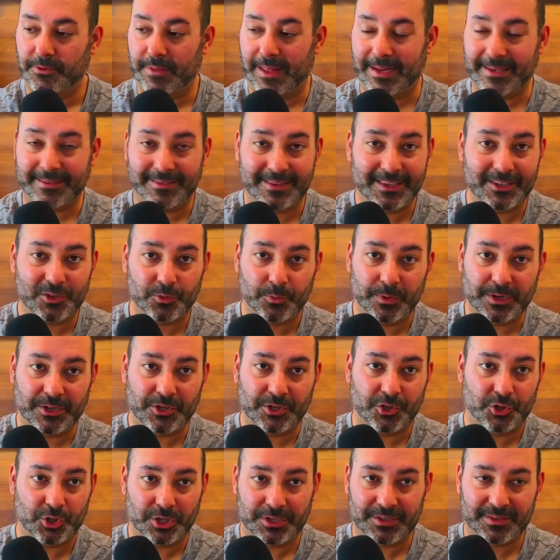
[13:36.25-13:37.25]
So that is this
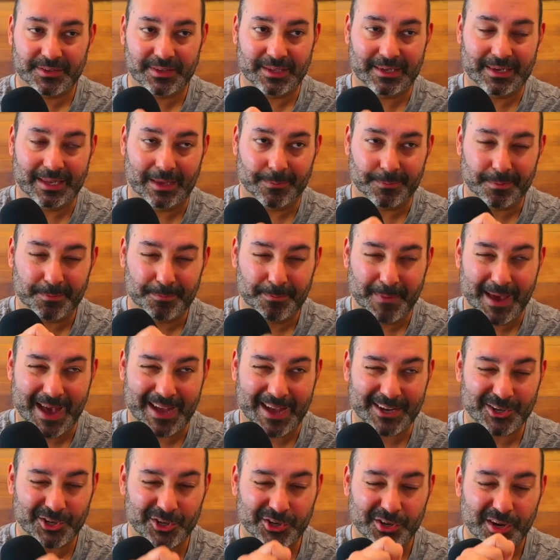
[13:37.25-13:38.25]
week's Just the Tip.
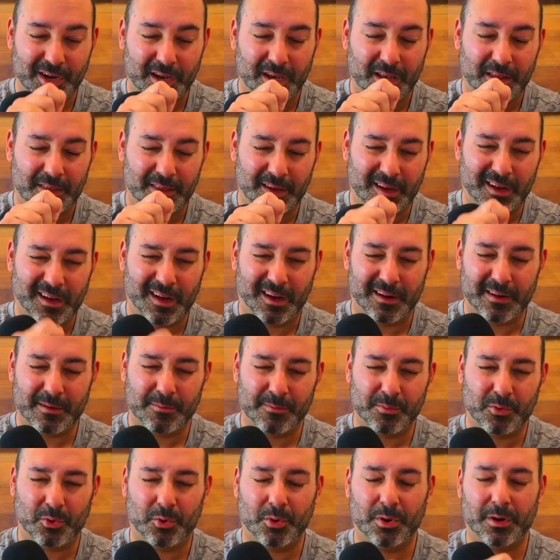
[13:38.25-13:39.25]
Match the
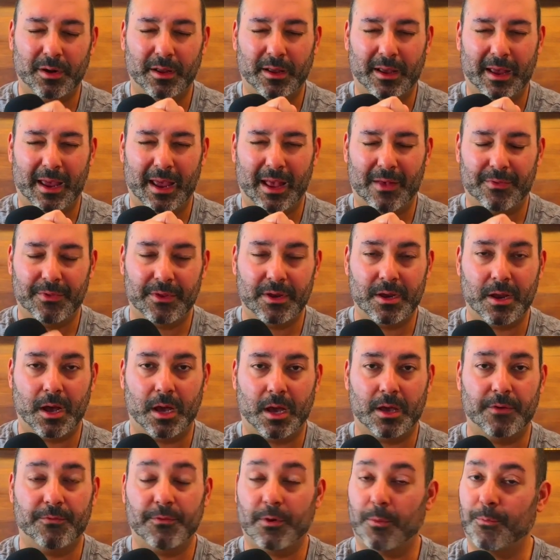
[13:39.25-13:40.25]
cutting board and the
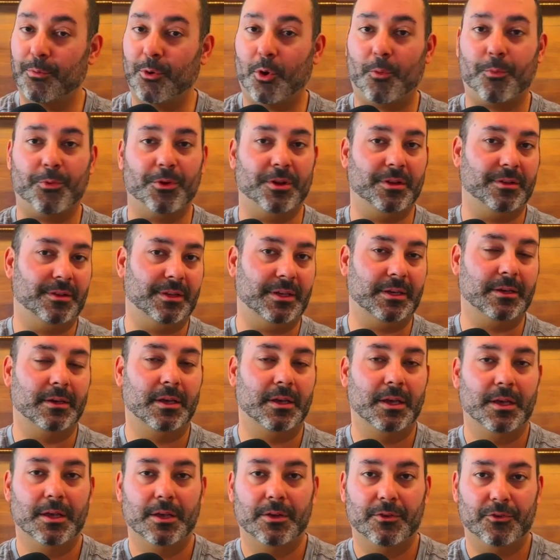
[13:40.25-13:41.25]
knife
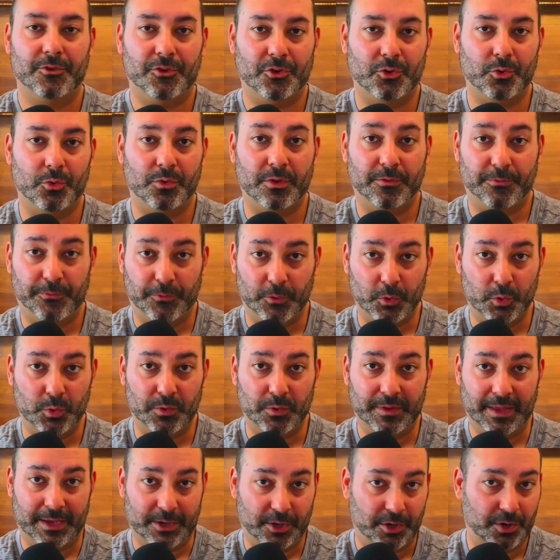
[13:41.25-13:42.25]
appropriately to the
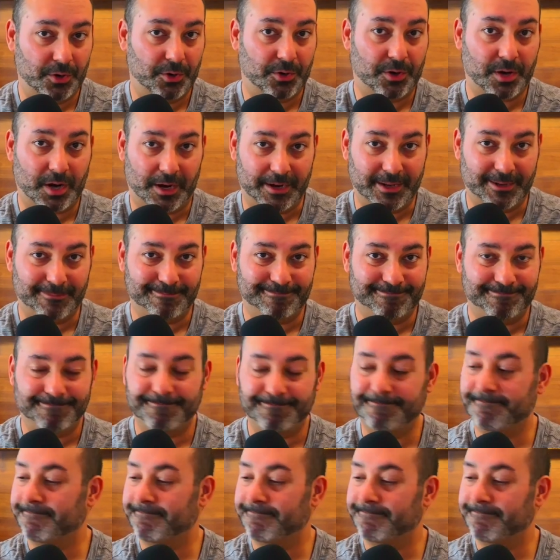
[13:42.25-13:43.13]
food that you're cutting.